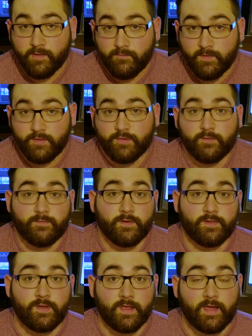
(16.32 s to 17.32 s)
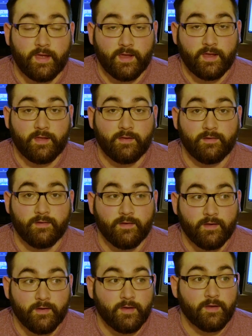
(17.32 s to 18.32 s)
adventure for today
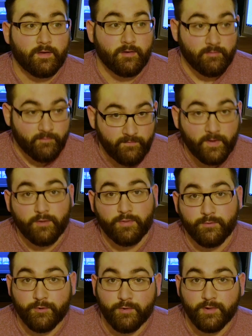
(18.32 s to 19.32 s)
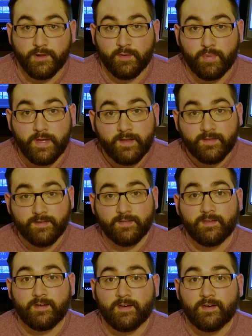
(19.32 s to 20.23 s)
fell through a little bit,